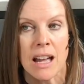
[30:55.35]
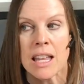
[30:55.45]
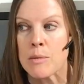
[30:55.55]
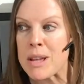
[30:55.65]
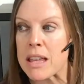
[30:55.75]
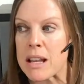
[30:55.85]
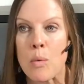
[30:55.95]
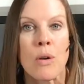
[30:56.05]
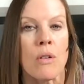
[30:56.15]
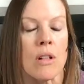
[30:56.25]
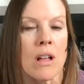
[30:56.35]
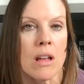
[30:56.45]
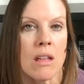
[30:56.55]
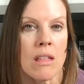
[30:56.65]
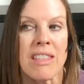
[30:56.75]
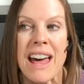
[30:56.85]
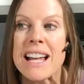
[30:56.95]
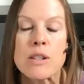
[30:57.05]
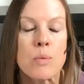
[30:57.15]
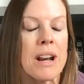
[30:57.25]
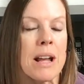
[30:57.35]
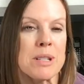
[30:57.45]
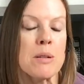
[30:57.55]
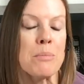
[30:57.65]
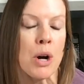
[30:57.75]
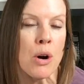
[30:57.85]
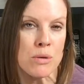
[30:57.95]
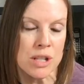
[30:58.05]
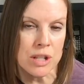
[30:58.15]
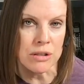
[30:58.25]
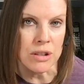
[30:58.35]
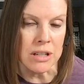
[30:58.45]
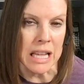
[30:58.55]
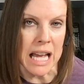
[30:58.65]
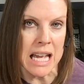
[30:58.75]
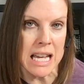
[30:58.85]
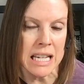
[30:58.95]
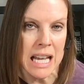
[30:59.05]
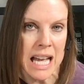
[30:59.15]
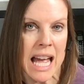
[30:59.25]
And then we think, well, that's what I'm supposed to look like.